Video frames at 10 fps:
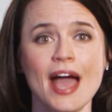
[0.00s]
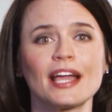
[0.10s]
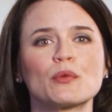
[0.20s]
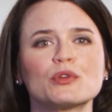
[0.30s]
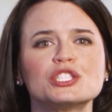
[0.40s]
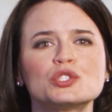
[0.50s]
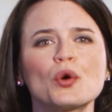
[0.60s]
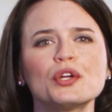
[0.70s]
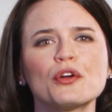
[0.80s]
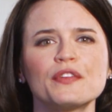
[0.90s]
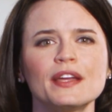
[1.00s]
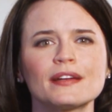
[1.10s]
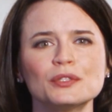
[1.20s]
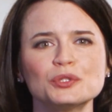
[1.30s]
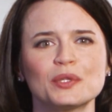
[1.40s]
can restore your
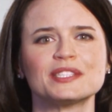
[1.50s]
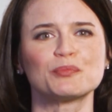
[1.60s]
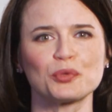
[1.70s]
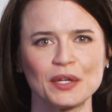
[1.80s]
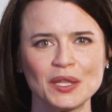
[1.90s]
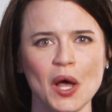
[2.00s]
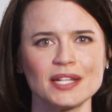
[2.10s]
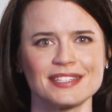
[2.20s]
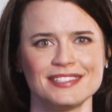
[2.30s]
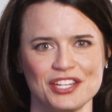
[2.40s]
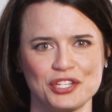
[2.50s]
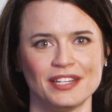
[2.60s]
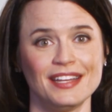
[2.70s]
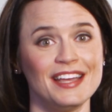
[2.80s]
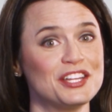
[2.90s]
vehicle to its pre-loss
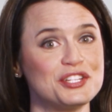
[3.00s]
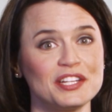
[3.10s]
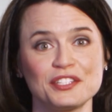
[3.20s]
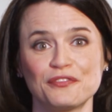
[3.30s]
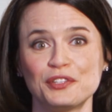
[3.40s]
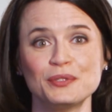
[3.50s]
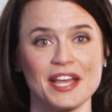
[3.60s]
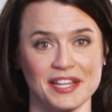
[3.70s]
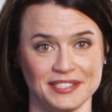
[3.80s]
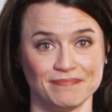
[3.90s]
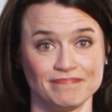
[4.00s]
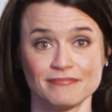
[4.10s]
condition in just a few days,